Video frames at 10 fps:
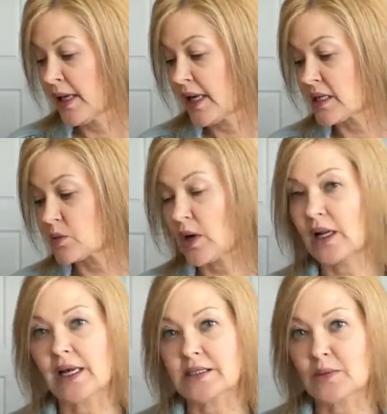as
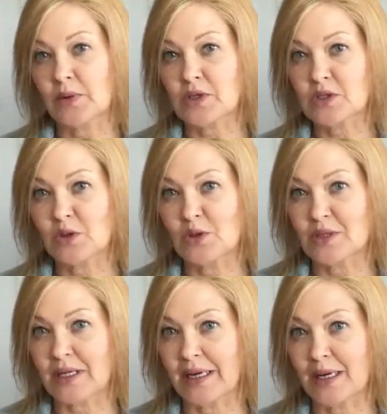well as a personal
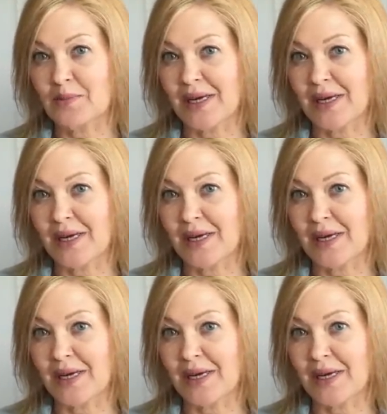use item,